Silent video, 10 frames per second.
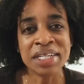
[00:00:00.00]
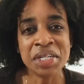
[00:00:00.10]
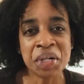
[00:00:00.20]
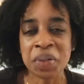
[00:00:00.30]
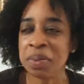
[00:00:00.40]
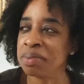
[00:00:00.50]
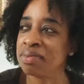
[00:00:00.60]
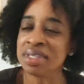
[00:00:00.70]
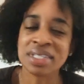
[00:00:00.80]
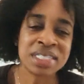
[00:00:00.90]
you know,
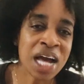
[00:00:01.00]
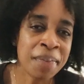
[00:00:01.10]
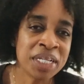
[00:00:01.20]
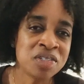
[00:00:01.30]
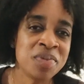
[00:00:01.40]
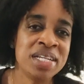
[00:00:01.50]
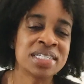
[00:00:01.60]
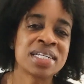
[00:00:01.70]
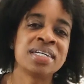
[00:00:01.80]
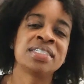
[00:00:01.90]
the topic that was being
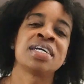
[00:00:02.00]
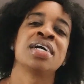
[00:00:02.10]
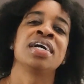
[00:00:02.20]
discussed,